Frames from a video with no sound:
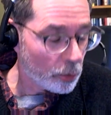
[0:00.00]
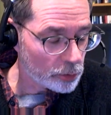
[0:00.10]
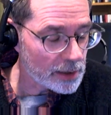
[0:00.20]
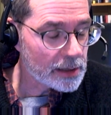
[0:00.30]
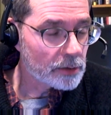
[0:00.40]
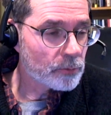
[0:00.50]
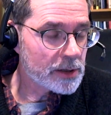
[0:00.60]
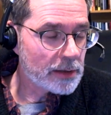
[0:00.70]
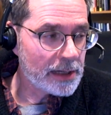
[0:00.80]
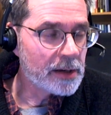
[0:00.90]
take a
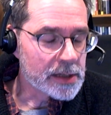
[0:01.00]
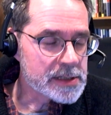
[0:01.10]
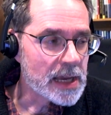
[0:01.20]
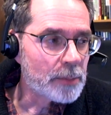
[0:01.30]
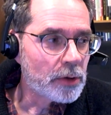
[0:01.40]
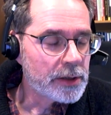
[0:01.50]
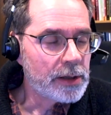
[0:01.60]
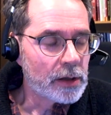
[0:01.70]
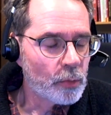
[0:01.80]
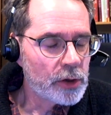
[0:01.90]
related example
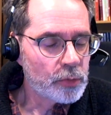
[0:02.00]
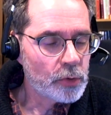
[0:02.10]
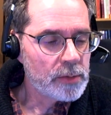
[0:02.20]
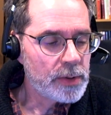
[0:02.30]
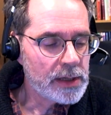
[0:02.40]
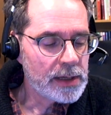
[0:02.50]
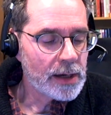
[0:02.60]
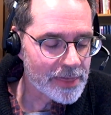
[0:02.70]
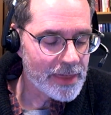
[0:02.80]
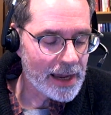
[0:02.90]
here, which would be
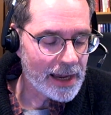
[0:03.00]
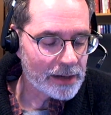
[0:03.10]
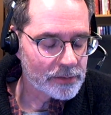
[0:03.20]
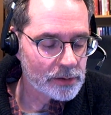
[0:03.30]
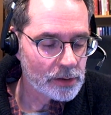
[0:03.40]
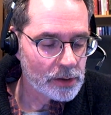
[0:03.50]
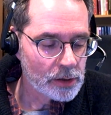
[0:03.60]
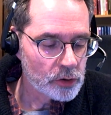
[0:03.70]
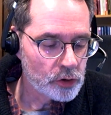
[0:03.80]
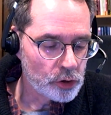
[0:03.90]
that
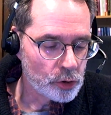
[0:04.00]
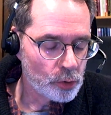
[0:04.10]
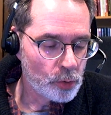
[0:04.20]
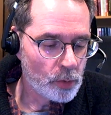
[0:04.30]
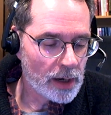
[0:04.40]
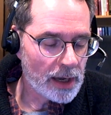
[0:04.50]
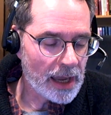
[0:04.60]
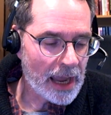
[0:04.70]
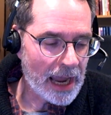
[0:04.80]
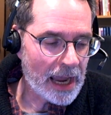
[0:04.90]
you
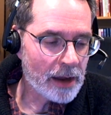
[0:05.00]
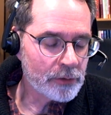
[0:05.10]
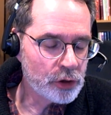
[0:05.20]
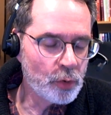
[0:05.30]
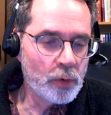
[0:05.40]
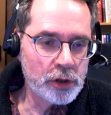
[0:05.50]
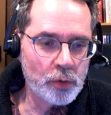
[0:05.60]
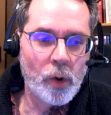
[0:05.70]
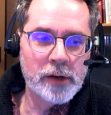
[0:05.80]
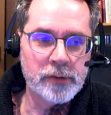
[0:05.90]

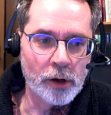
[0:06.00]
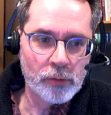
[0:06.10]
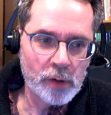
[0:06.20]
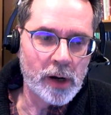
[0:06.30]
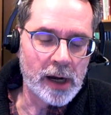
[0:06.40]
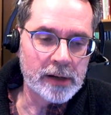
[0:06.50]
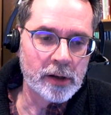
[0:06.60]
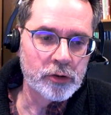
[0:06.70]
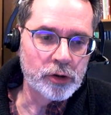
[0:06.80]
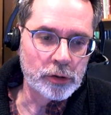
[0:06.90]
want a robot
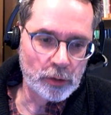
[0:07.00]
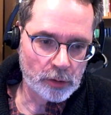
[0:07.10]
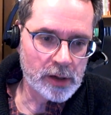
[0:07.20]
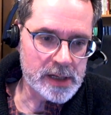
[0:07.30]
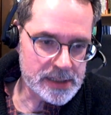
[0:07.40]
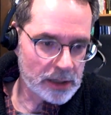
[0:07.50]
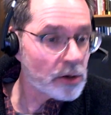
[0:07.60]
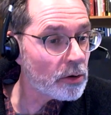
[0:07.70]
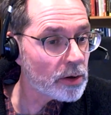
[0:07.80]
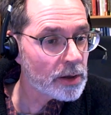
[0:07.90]
to learn a
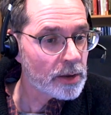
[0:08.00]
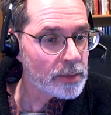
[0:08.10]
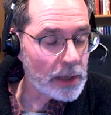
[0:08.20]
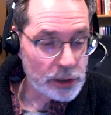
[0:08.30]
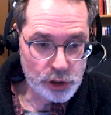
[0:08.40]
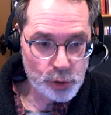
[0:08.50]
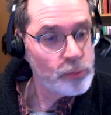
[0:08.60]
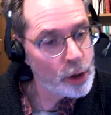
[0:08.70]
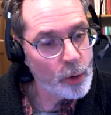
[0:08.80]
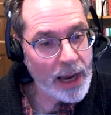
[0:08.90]
skill that you
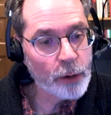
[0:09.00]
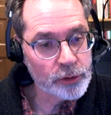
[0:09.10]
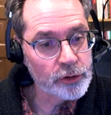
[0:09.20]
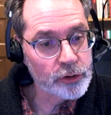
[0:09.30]
know how to